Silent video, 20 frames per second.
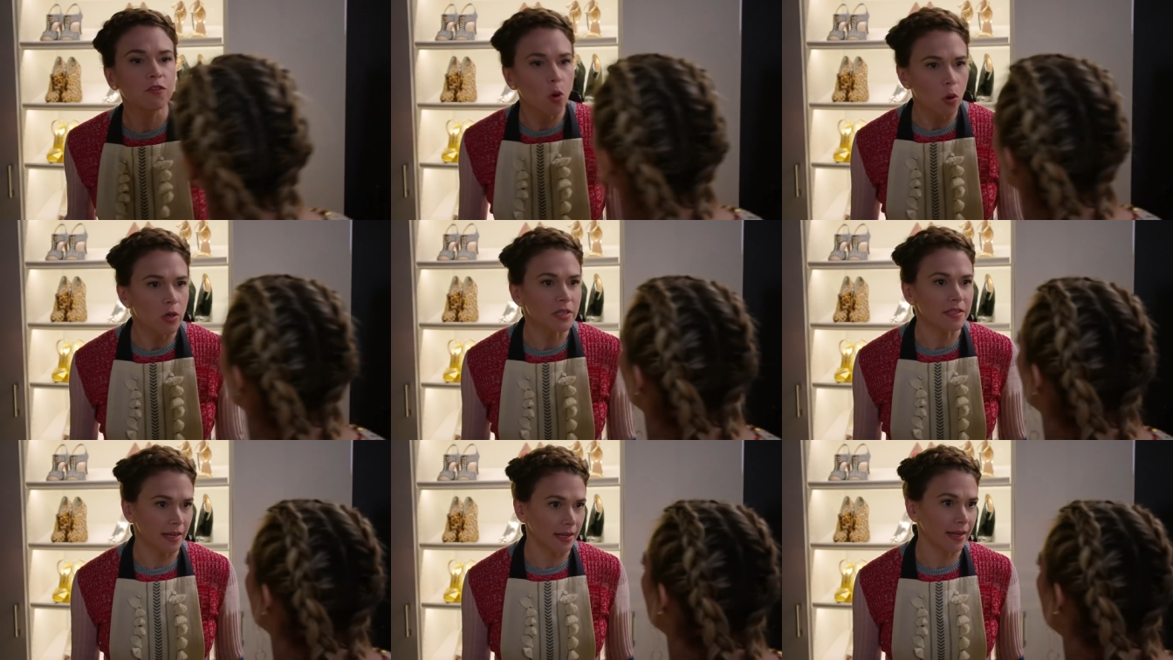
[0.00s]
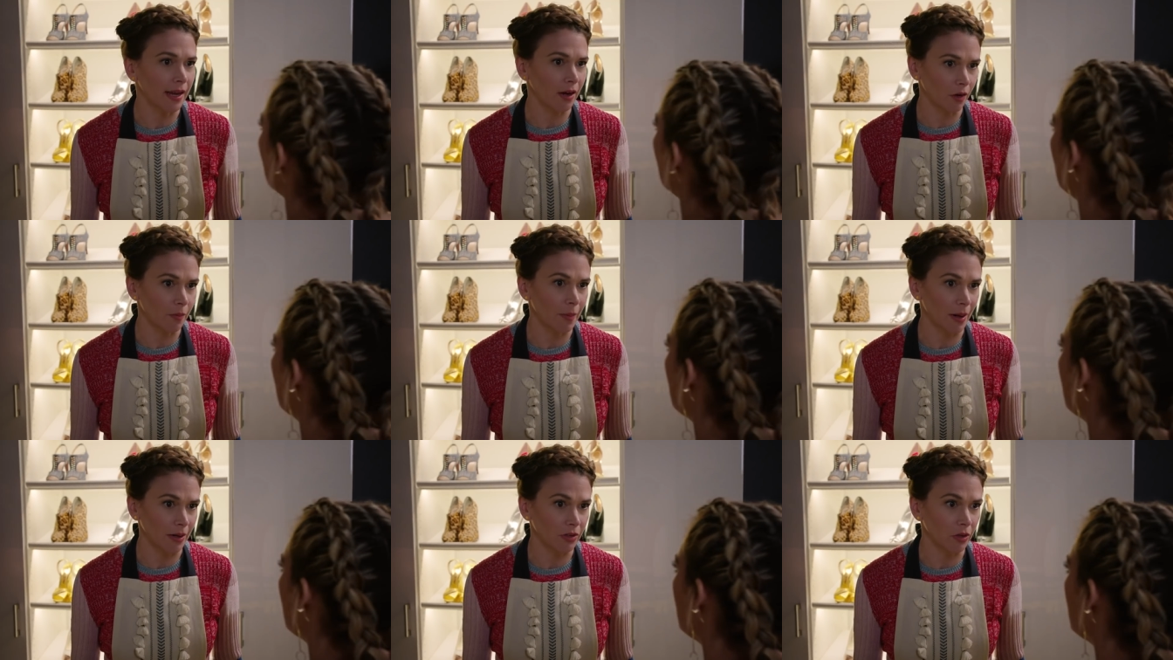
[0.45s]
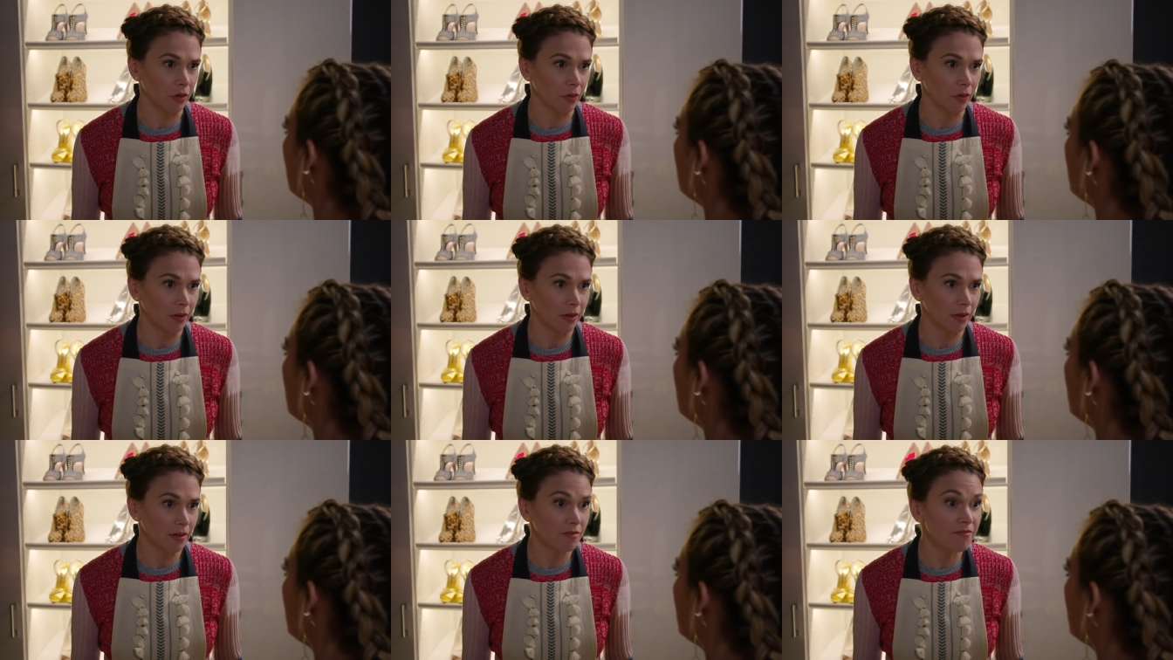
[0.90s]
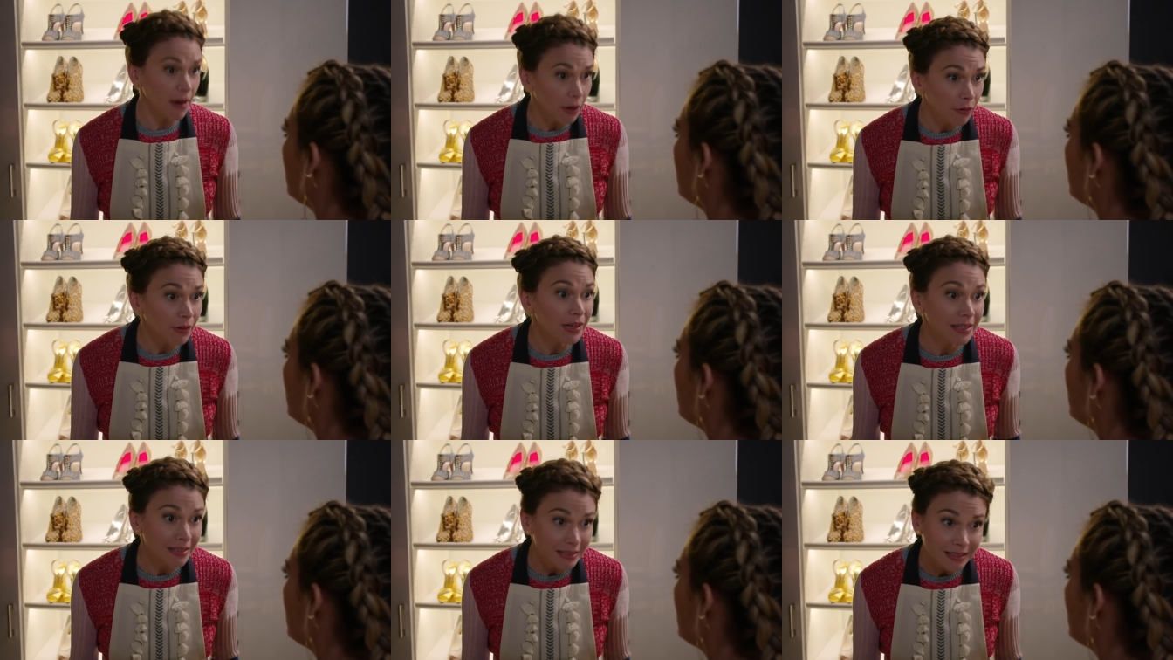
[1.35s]
course I care about you.
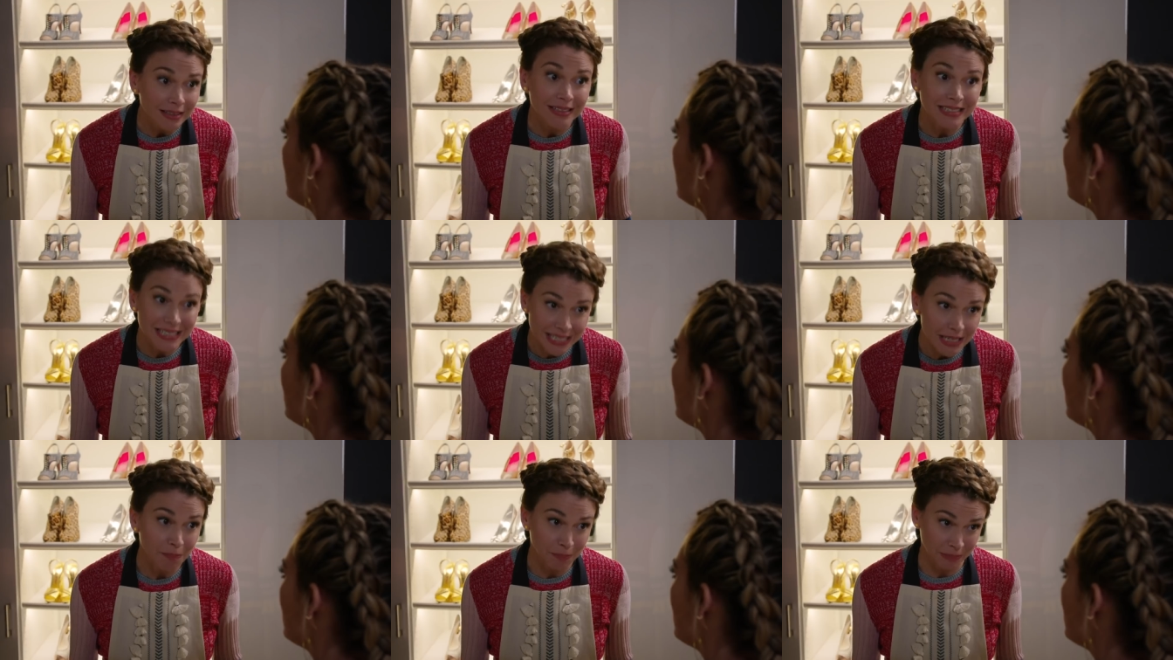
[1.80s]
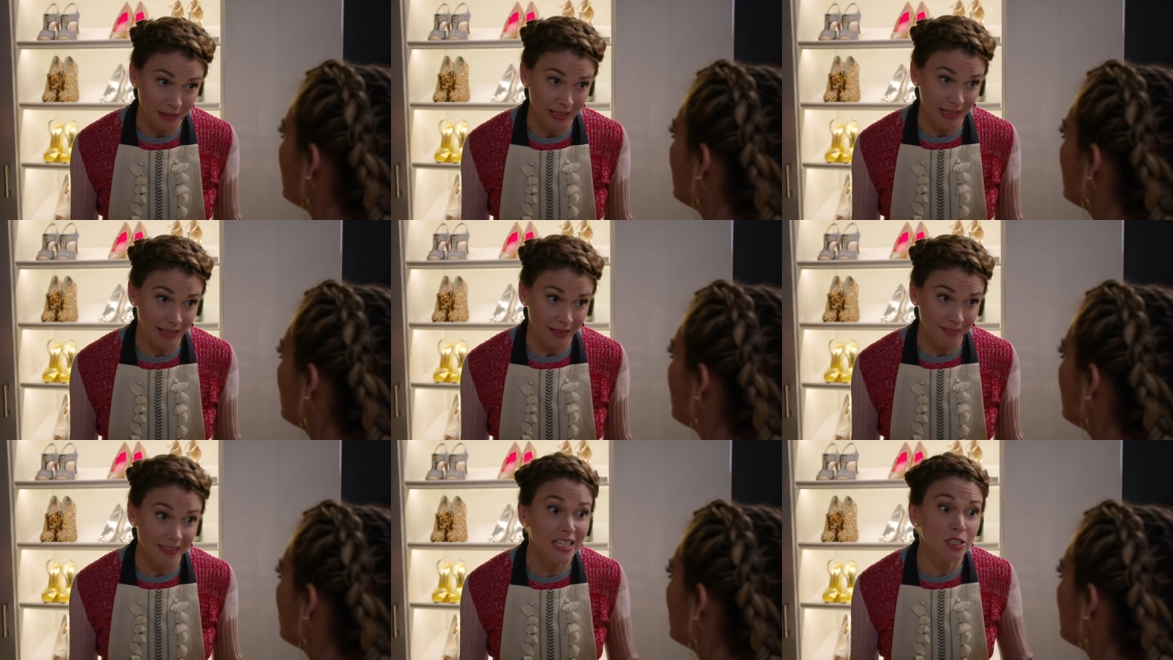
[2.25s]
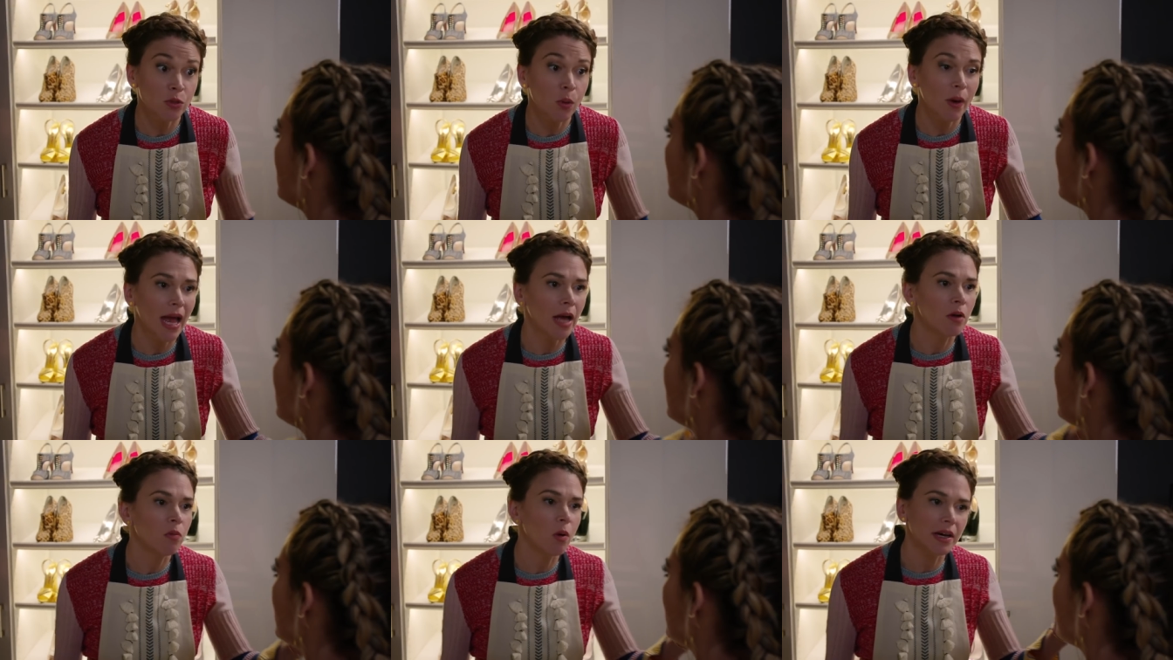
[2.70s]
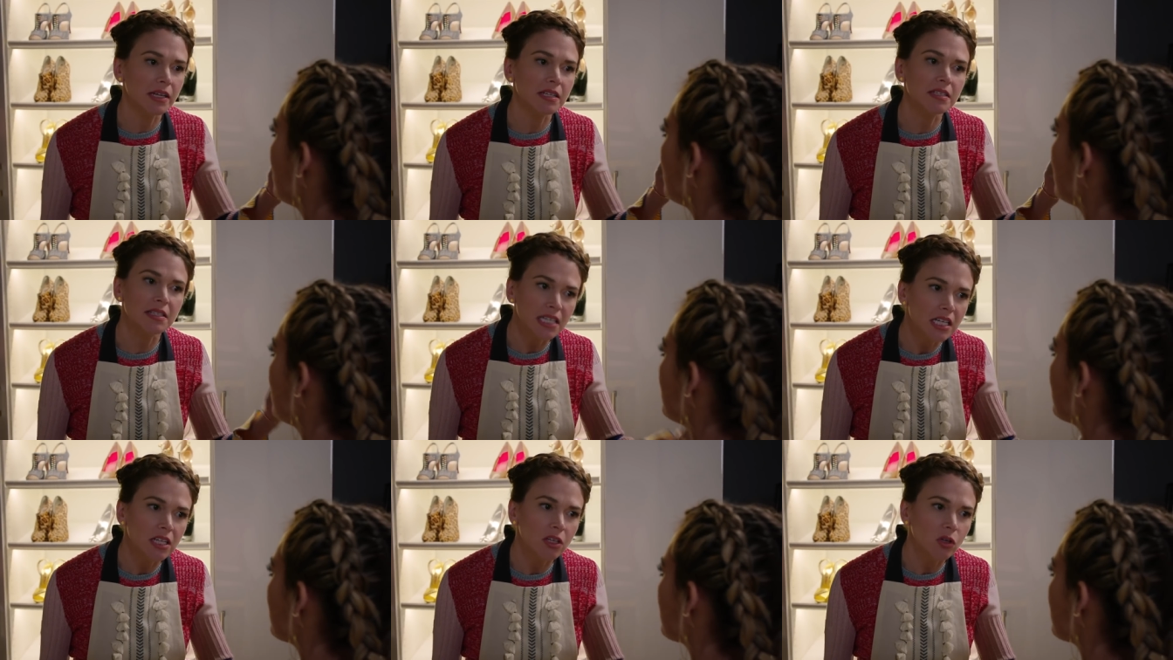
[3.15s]
Very deeply. That's why I want to
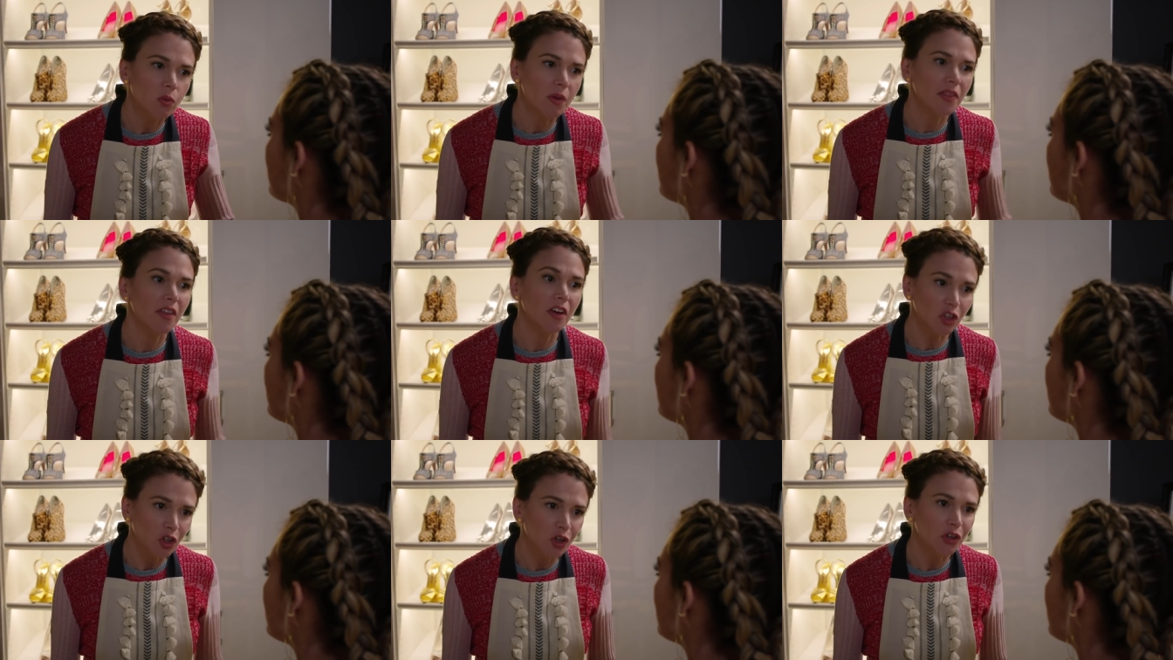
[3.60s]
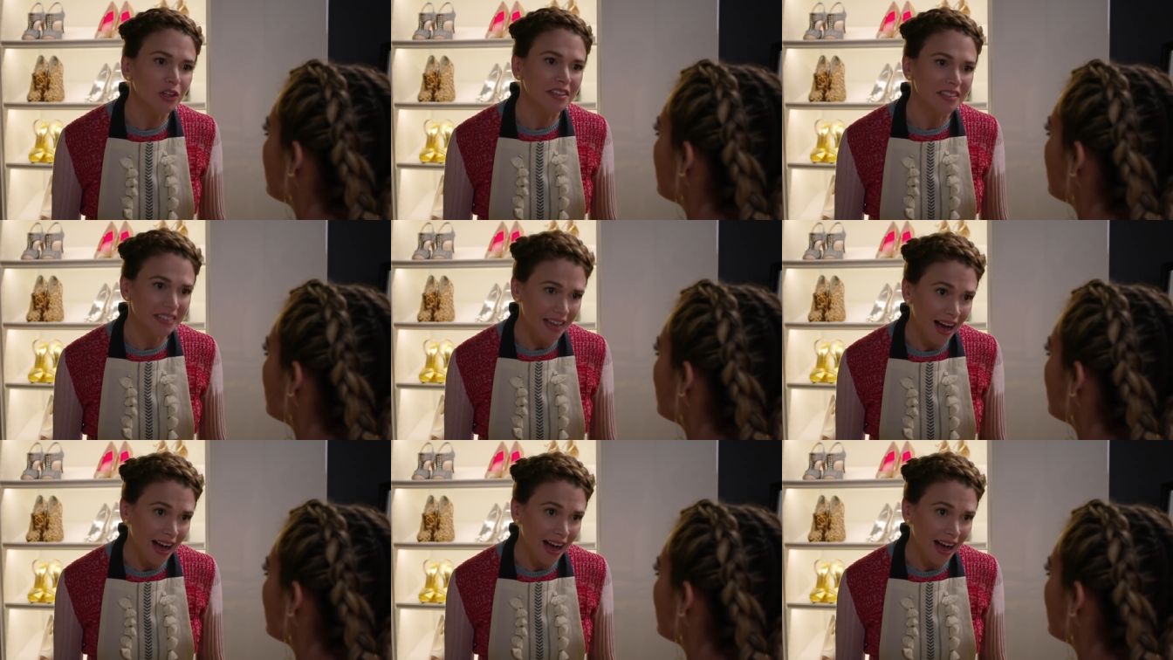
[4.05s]
see you with a good